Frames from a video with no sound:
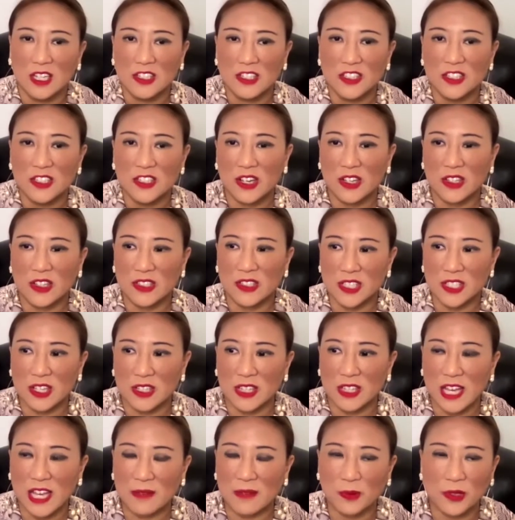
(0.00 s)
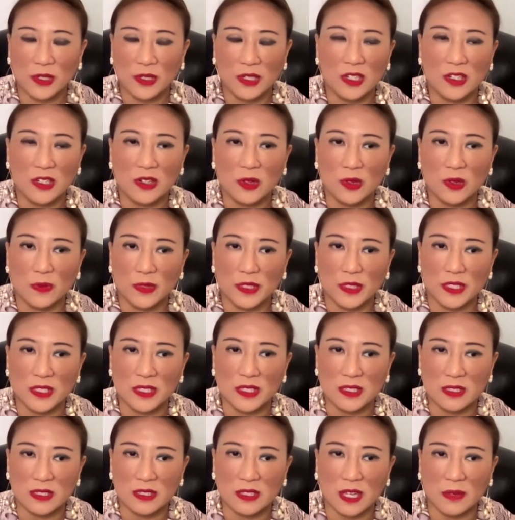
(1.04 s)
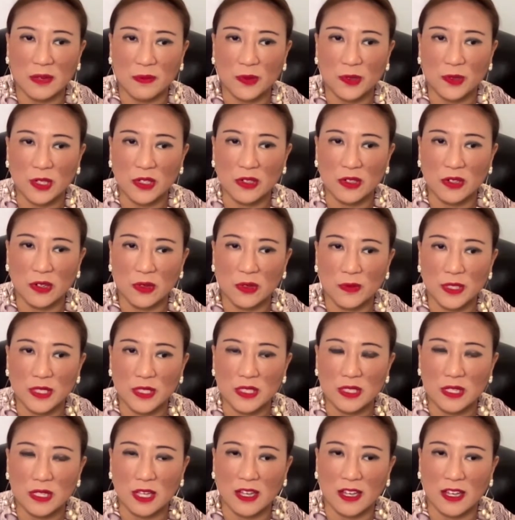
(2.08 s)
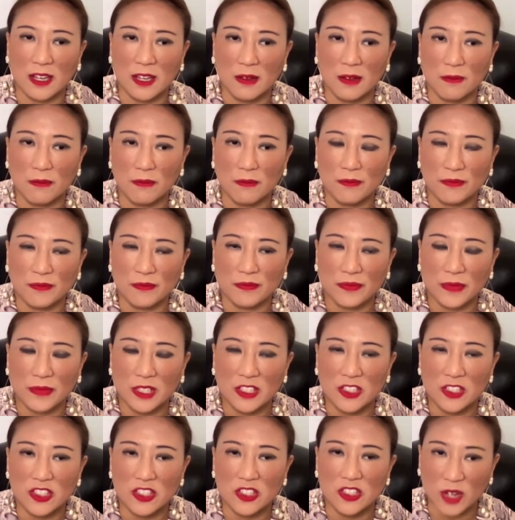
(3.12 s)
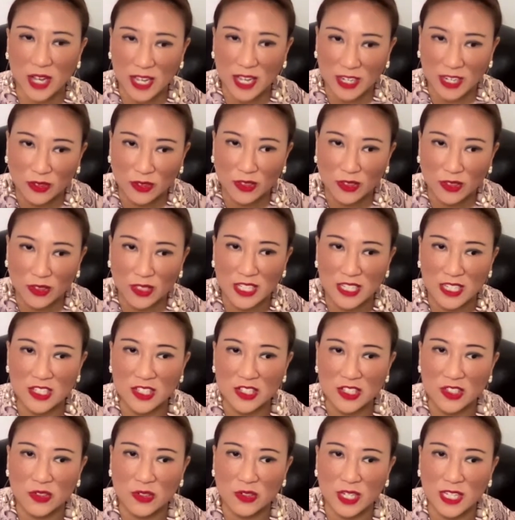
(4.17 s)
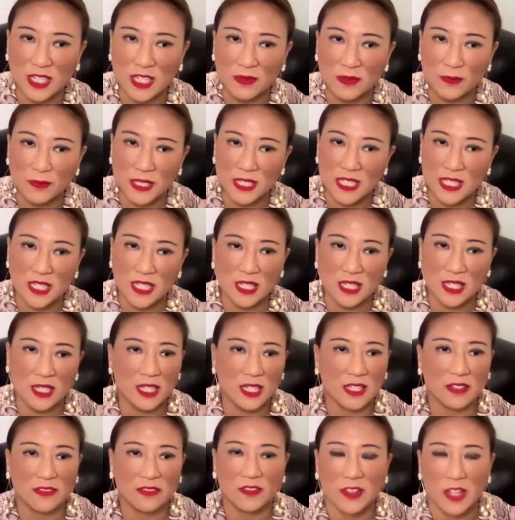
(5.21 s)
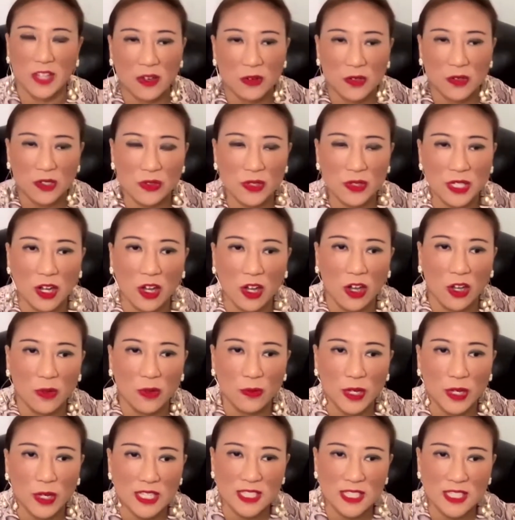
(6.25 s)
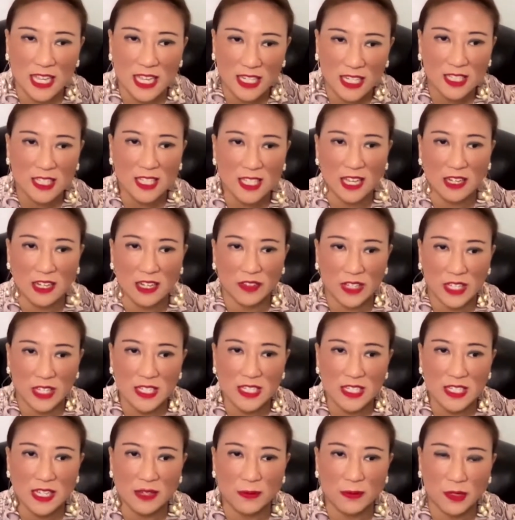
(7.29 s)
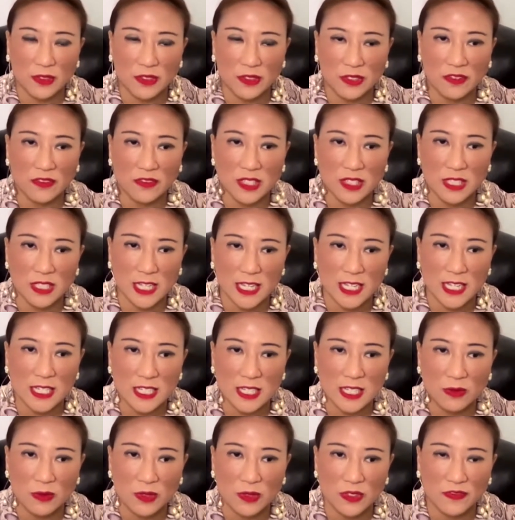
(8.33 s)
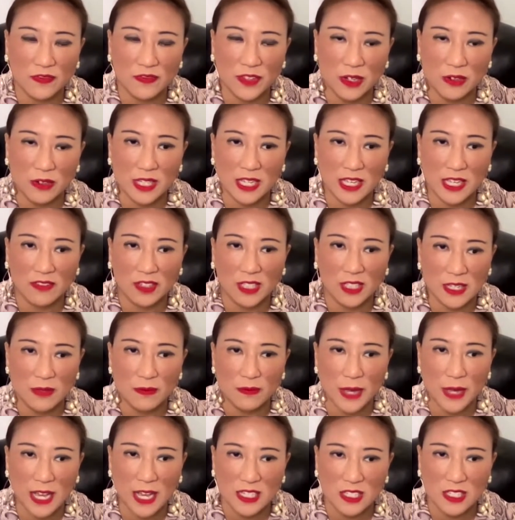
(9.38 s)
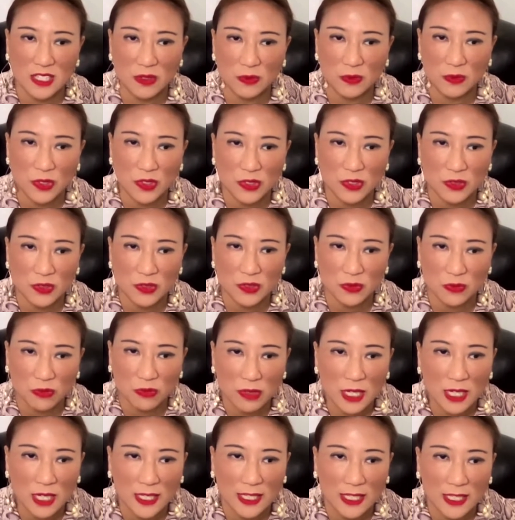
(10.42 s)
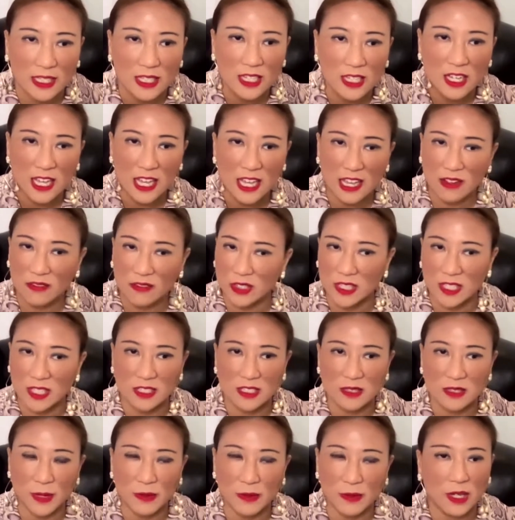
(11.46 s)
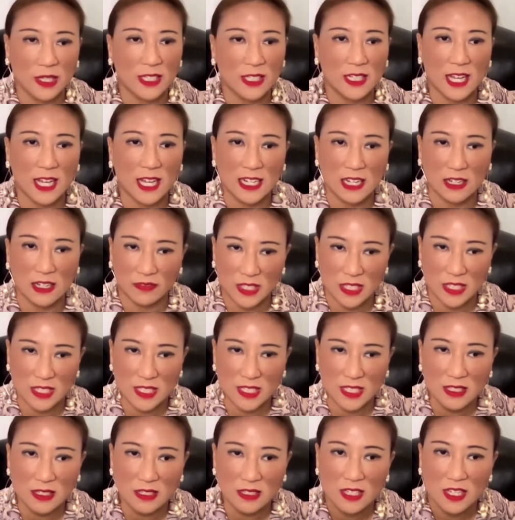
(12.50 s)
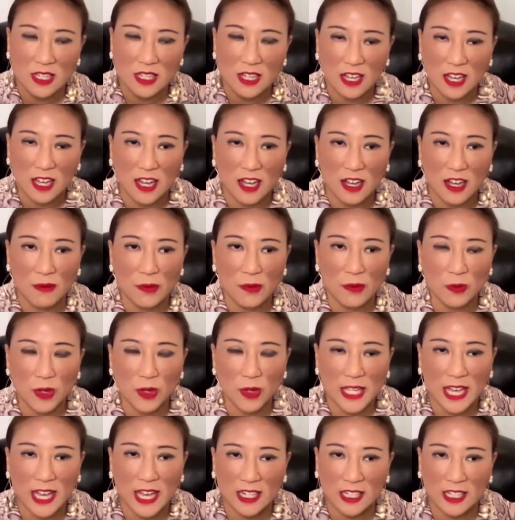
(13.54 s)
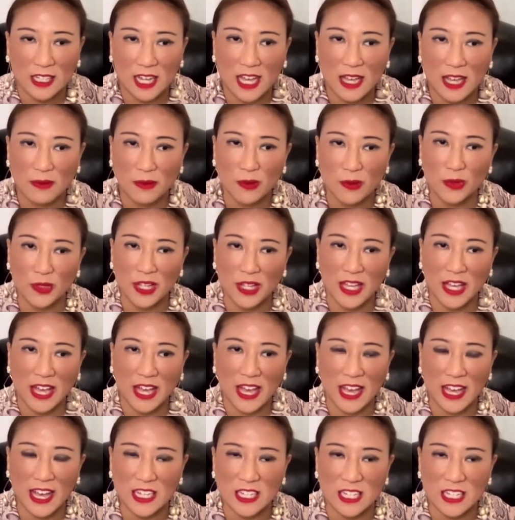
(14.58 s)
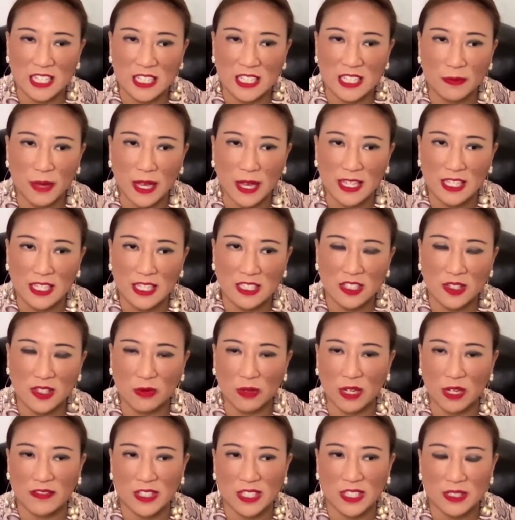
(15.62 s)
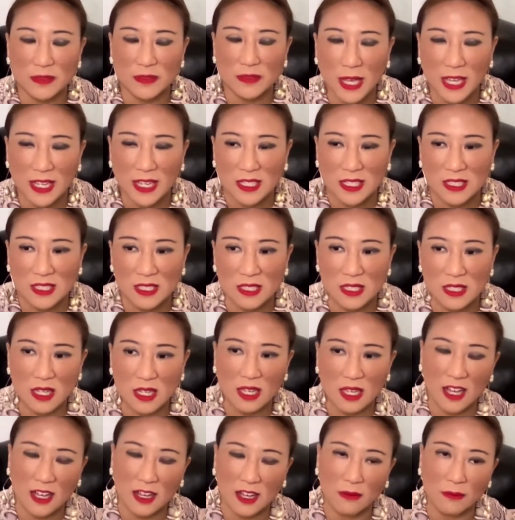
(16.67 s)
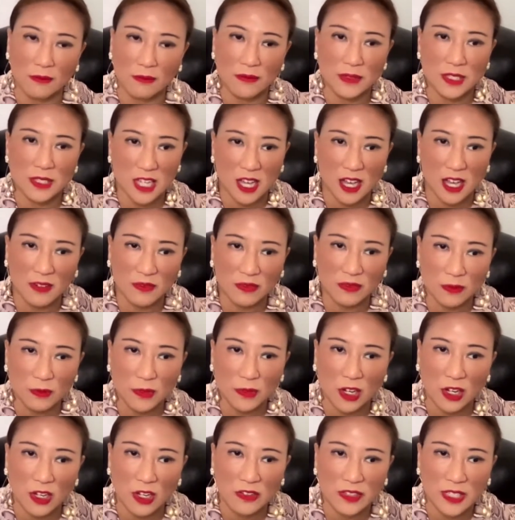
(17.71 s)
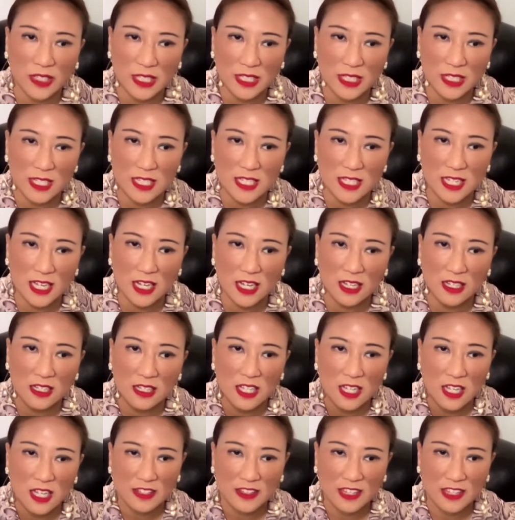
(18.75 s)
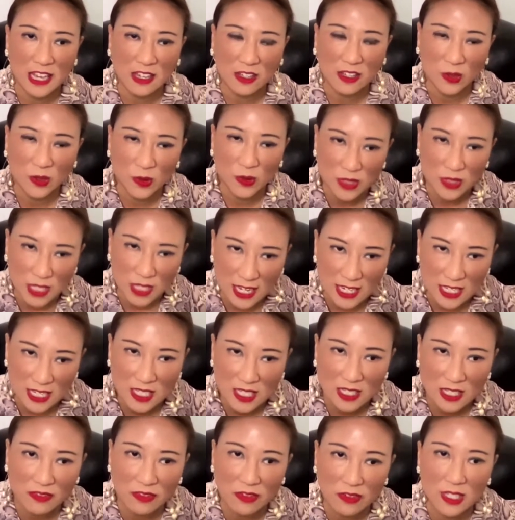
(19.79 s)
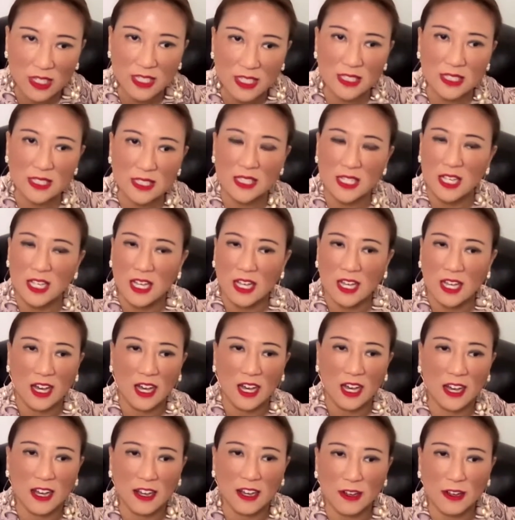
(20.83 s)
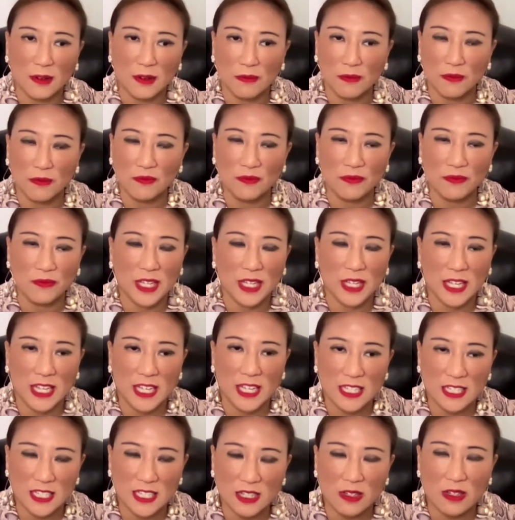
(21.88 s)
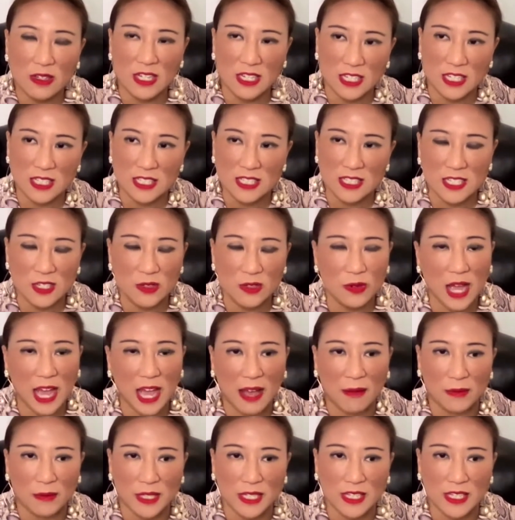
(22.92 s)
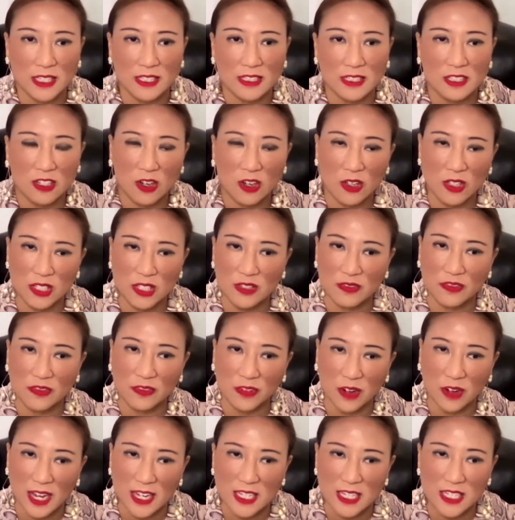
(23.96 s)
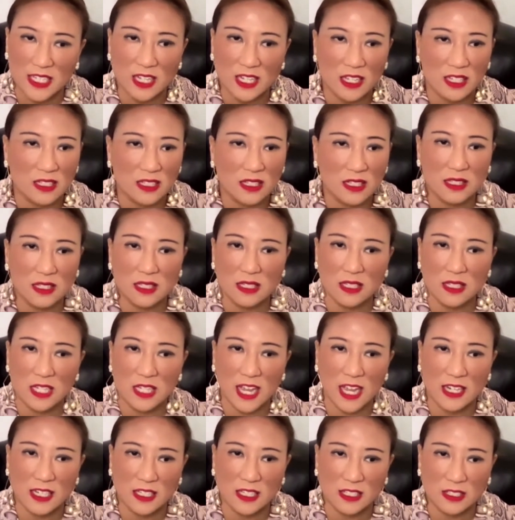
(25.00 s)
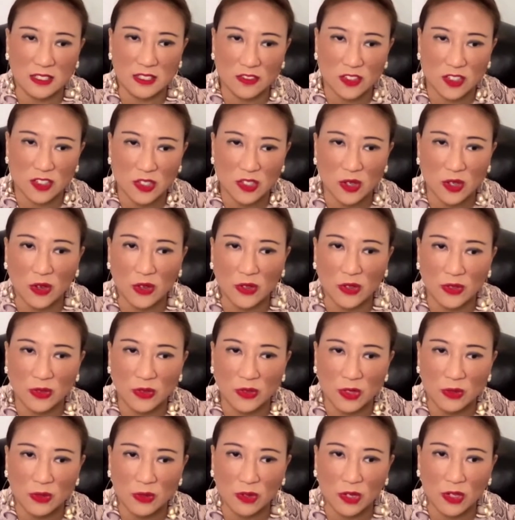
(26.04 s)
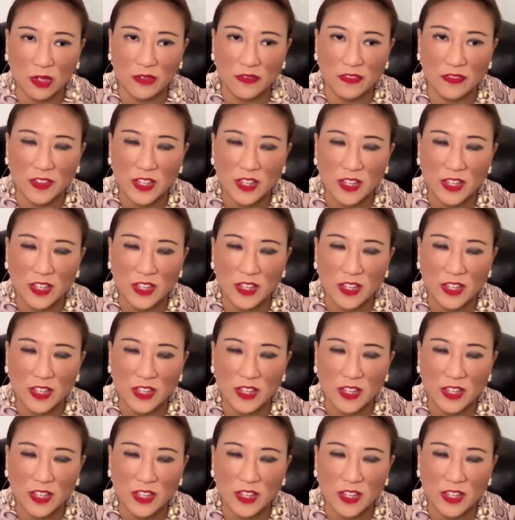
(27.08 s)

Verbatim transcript: No, so that put an enormous that put an enormous um, strain on the industry, particularly if they were doing homewares, anything out of India, because obviously India was very heavily impacted. Was really everything has been running made out of India. Um, we had a label that had his makers, three of his makers um, died from COVID in India. That caused late deliveries. Um, it, it is still happening. The cost of freight and containers have just gone through the roof.